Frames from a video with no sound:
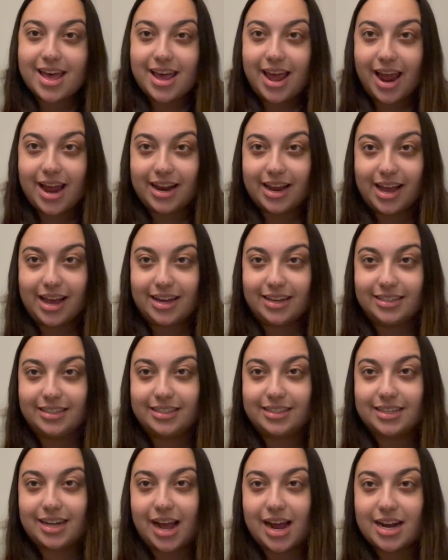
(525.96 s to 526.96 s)

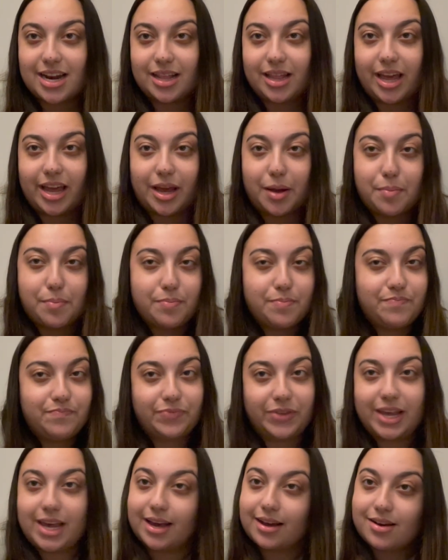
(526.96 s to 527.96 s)
and kind of like
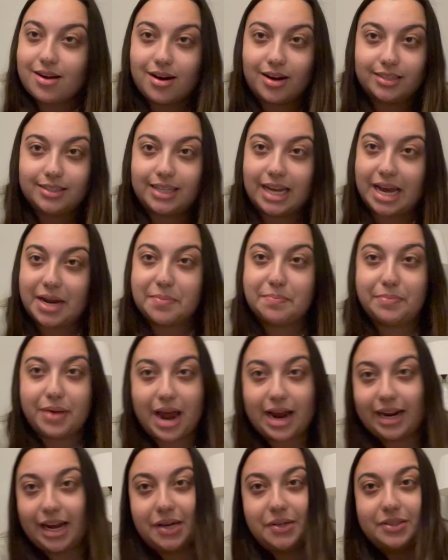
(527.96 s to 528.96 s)
get content
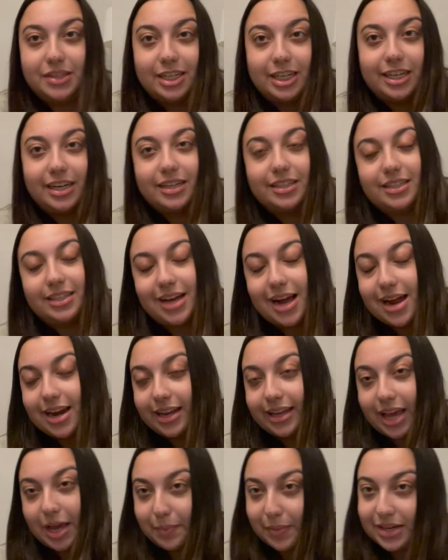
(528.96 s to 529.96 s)
back out there to kind of
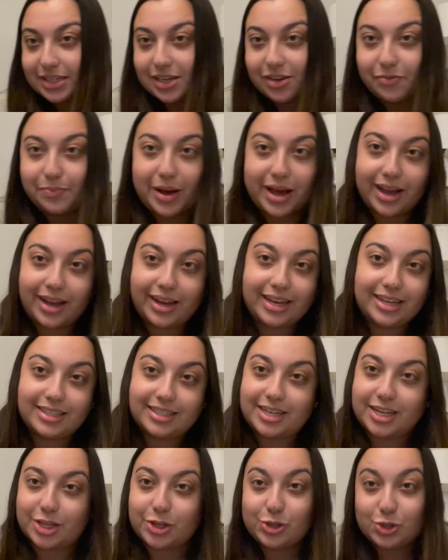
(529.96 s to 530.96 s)
get myself back
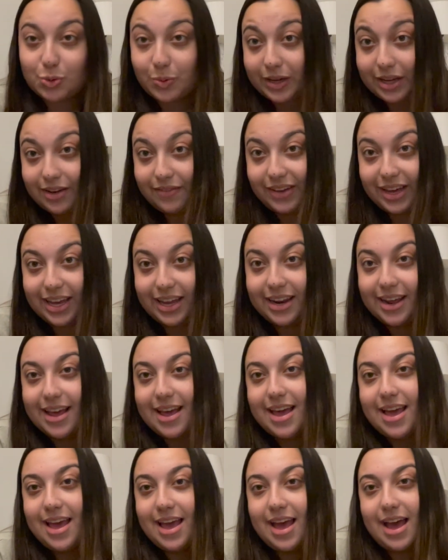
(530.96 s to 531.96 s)
into the swing of it.
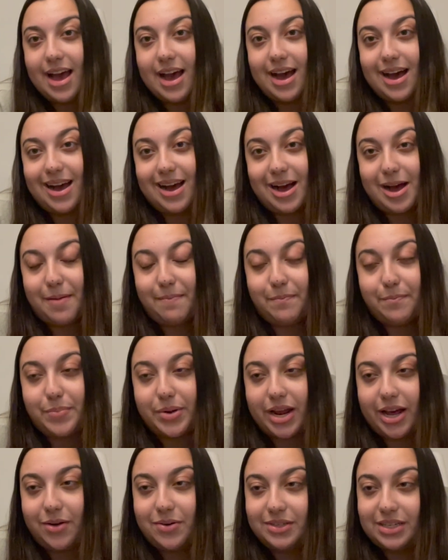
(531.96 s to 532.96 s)
Um, but
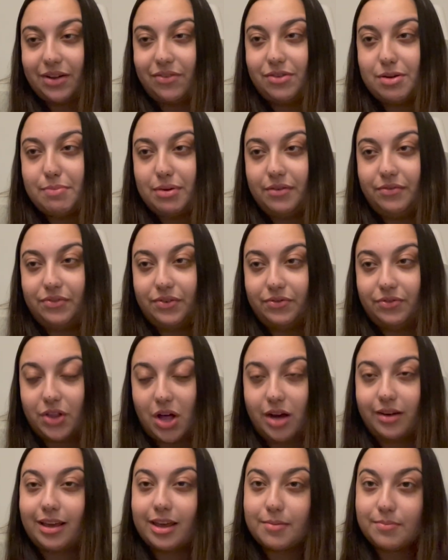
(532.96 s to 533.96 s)
I will definitely be
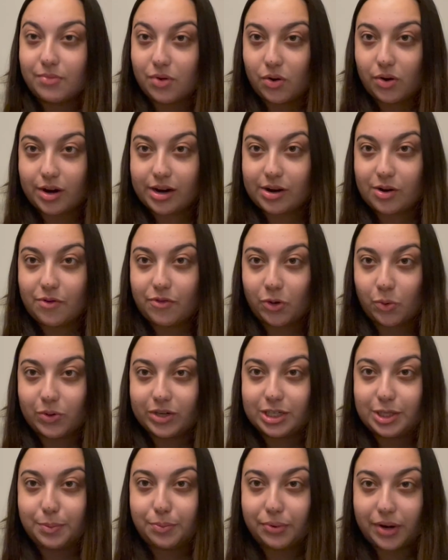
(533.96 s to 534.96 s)
vlogging more over
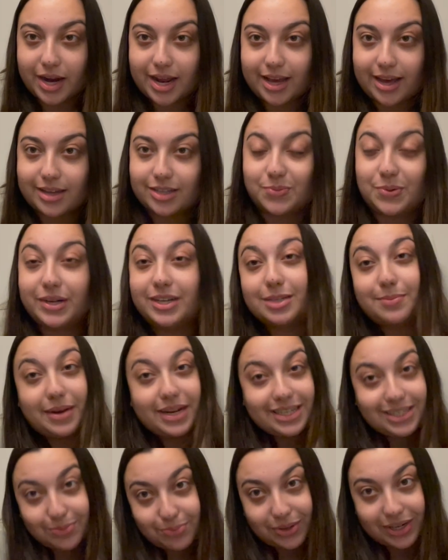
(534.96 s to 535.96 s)
winter break as well as my
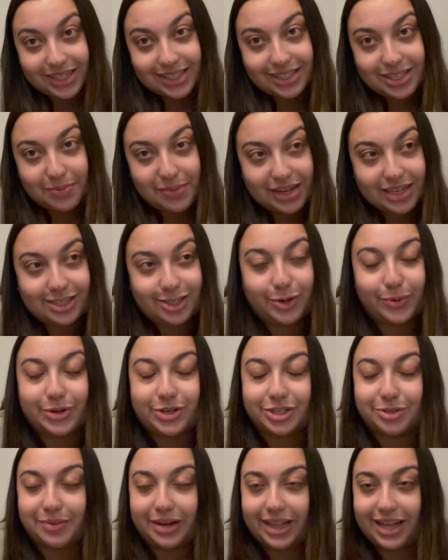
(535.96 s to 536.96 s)
spring semester, which
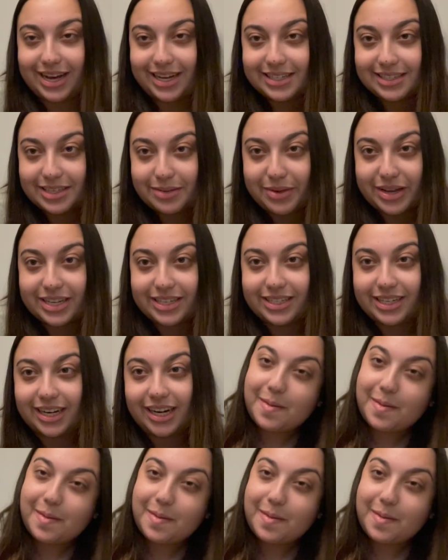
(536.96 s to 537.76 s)
is my last semester.